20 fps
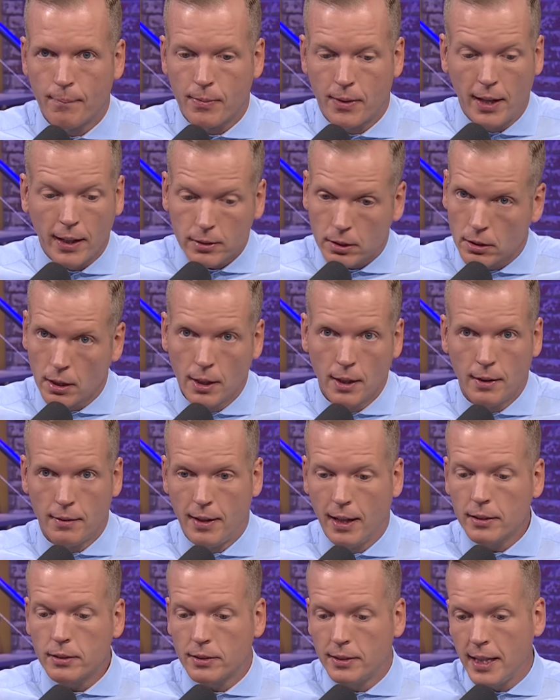This
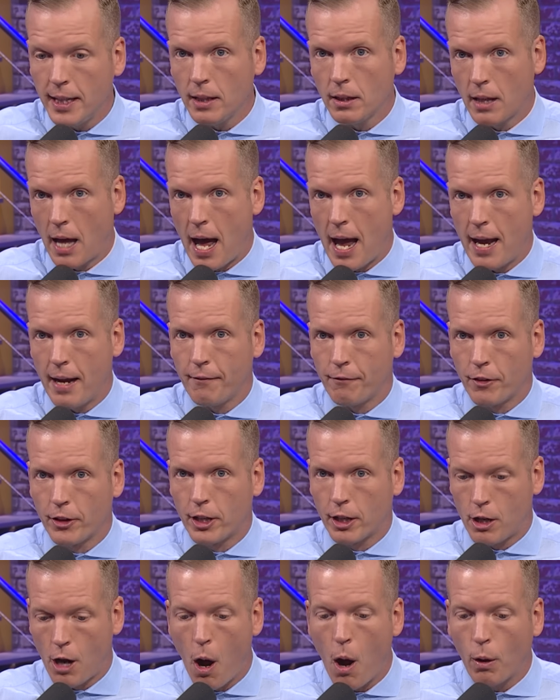this D line for
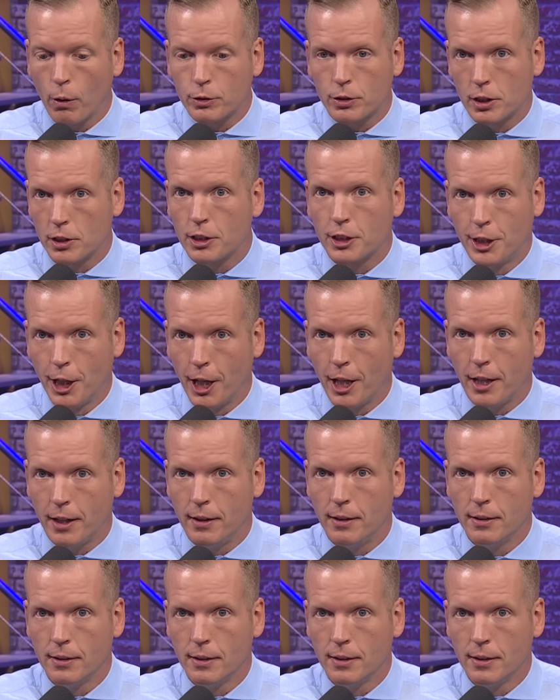the Colts is good.